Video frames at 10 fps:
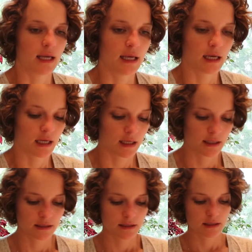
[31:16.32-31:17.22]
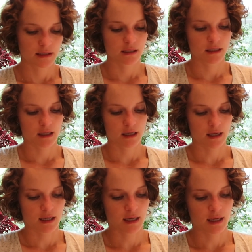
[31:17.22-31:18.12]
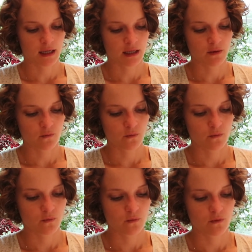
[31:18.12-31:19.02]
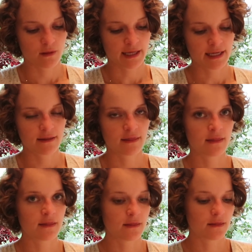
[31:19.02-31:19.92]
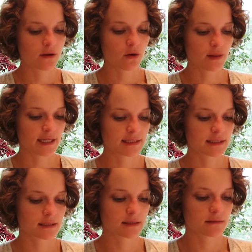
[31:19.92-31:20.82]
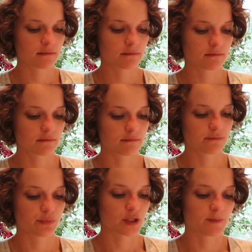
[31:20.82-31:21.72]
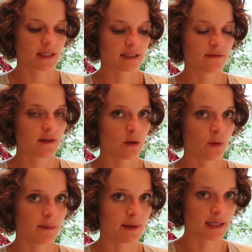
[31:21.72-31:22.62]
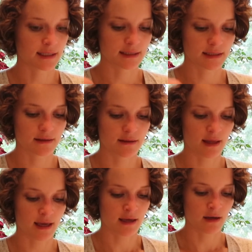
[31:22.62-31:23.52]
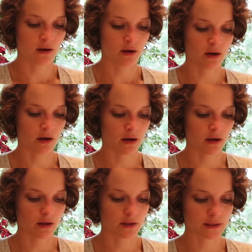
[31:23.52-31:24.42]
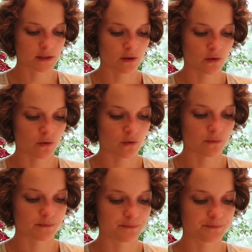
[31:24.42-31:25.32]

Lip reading: and I like Colette's perspective in a way because they are also